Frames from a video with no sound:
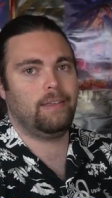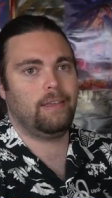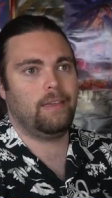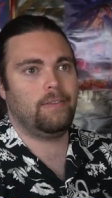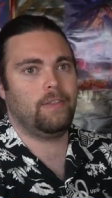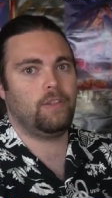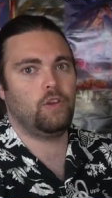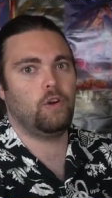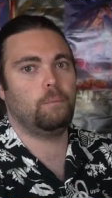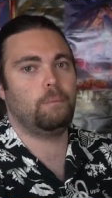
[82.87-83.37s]

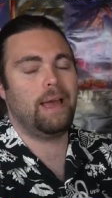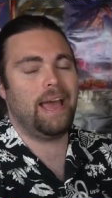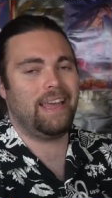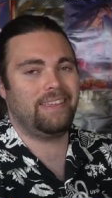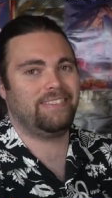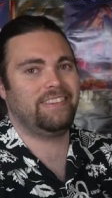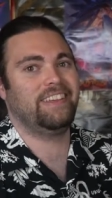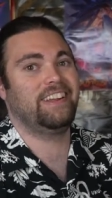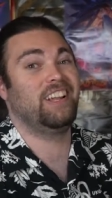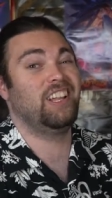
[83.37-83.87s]
and then you'll
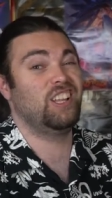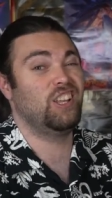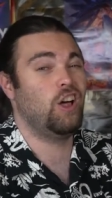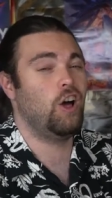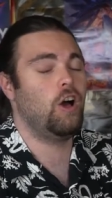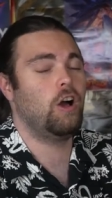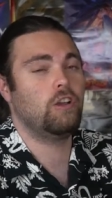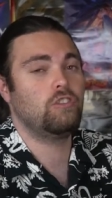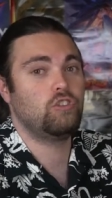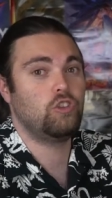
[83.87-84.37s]
pass that
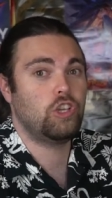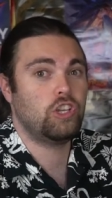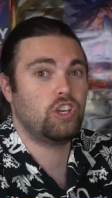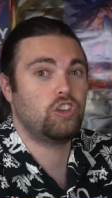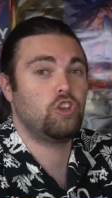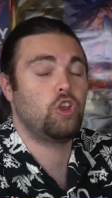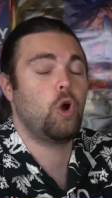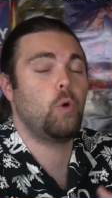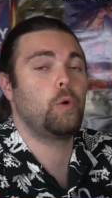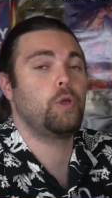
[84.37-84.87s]
along, so you get
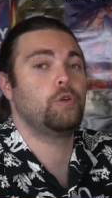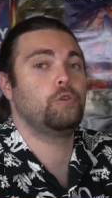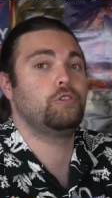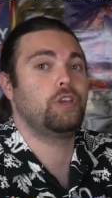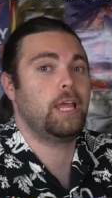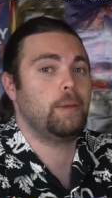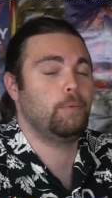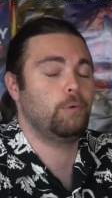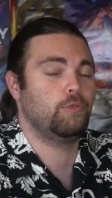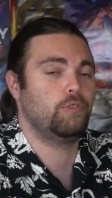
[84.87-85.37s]
to know what your
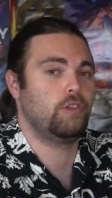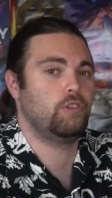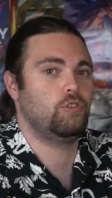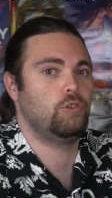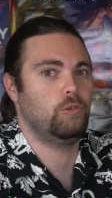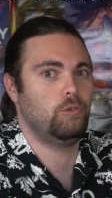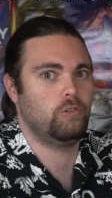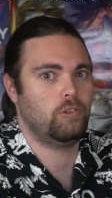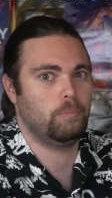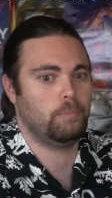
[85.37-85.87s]
neighbors can
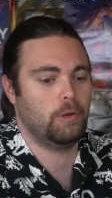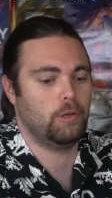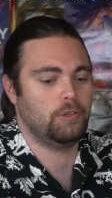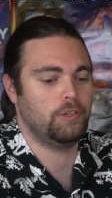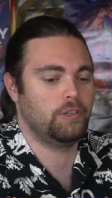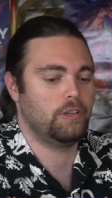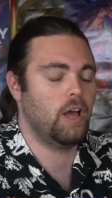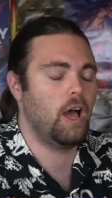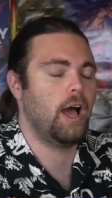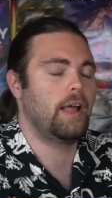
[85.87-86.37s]
choose to build
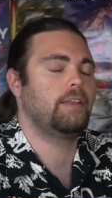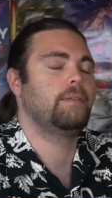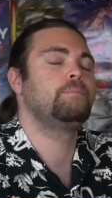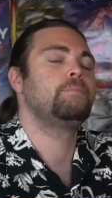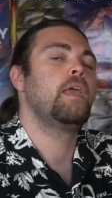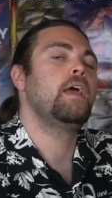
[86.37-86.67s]
and not.